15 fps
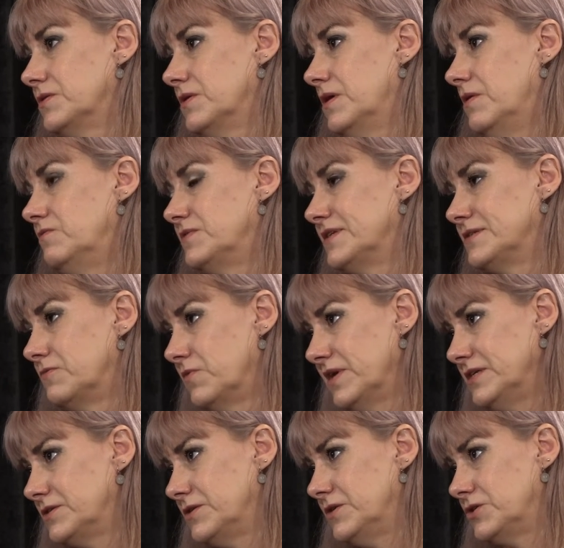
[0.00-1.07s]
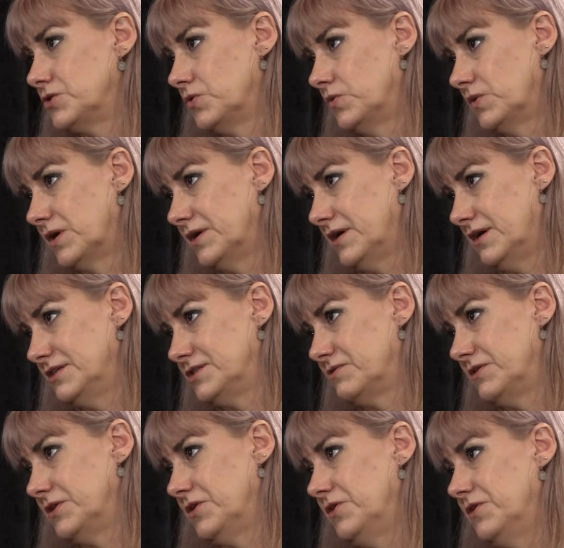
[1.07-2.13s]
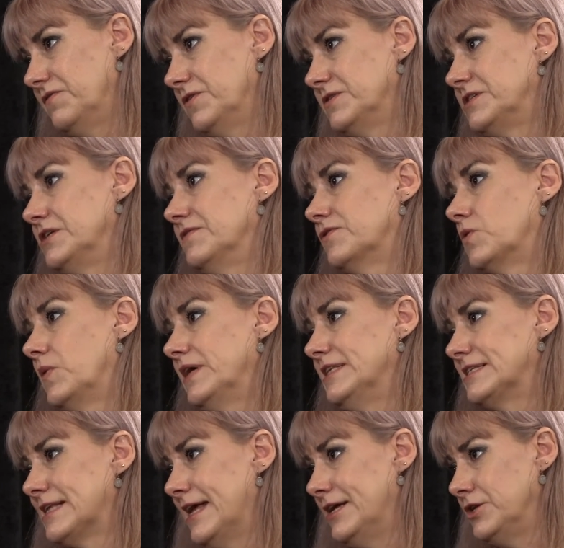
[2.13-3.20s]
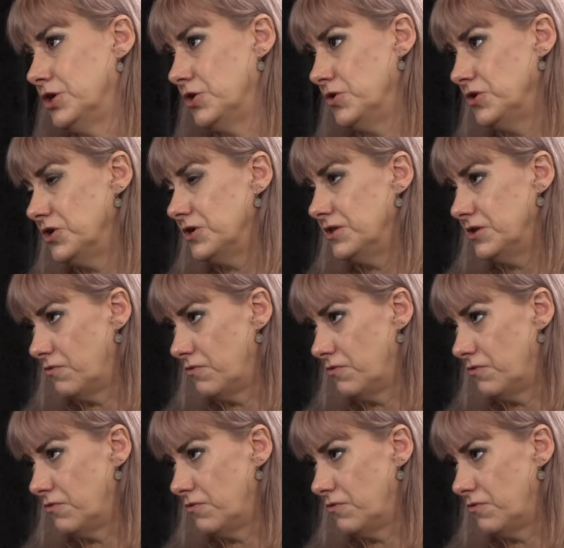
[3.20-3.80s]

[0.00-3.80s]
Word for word: as a research organiser at the University of Queensland Union.